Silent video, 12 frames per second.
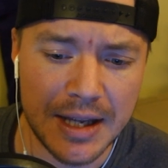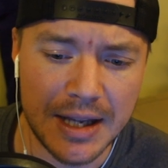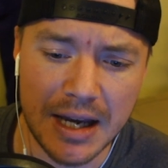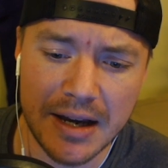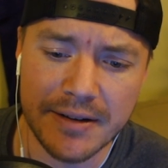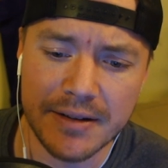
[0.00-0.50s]

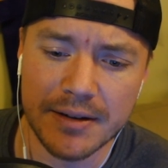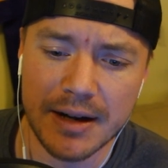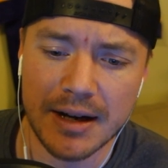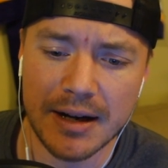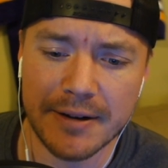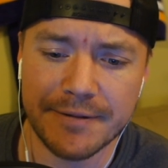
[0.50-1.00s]
He had
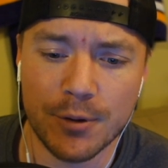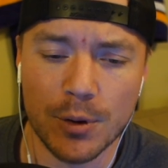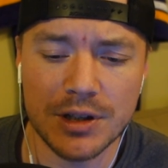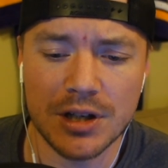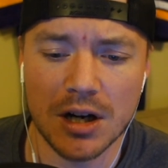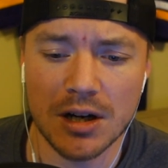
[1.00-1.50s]

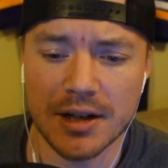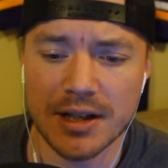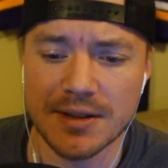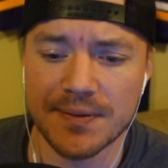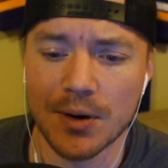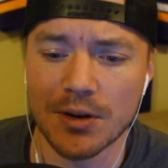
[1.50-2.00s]
4
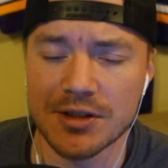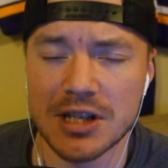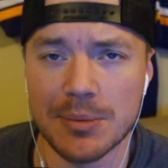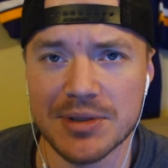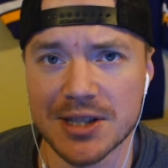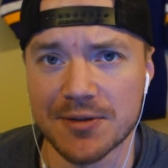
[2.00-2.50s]
targets, 4
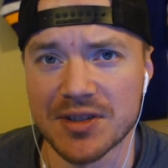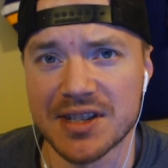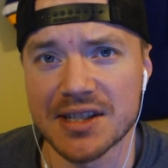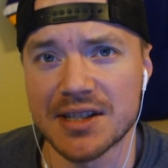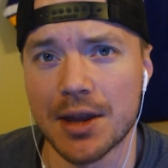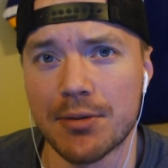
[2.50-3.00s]
receptions for
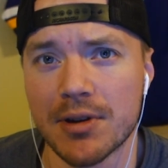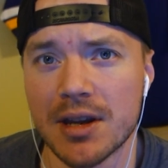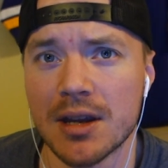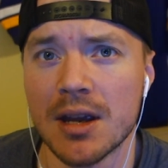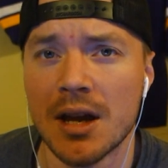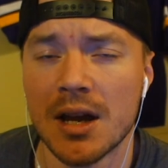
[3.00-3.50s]

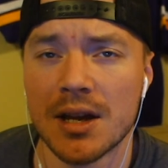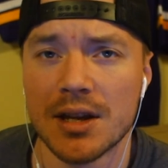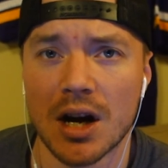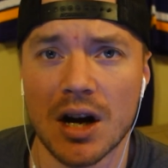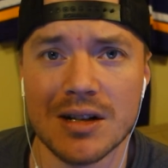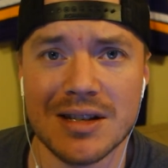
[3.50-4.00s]
63
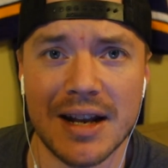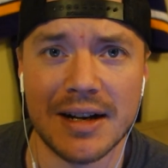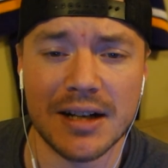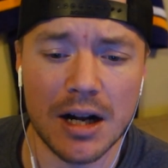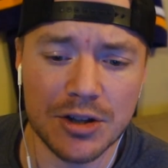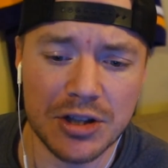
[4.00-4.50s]
yards
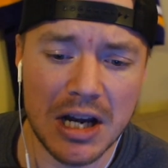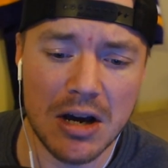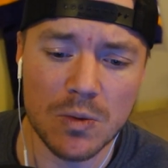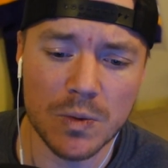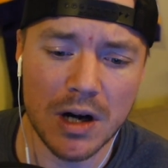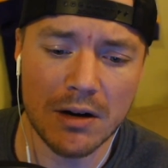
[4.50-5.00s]
and a
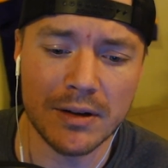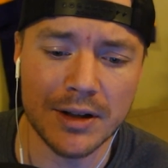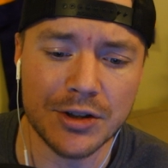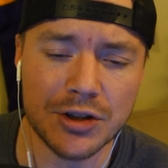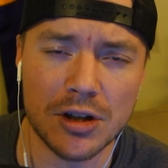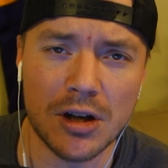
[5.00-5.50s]
touchdown. We're not
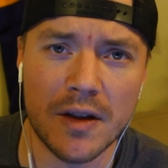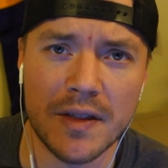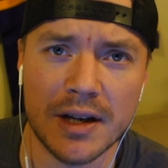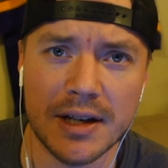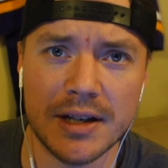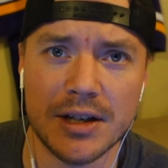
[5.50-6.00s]
really sure
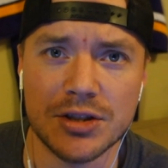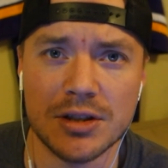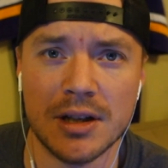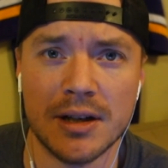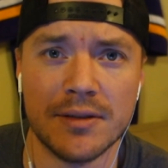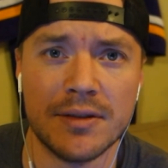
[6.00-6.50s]
on the
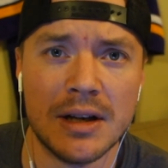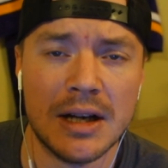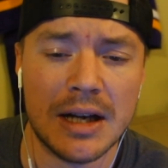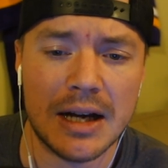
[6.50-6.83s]
condition of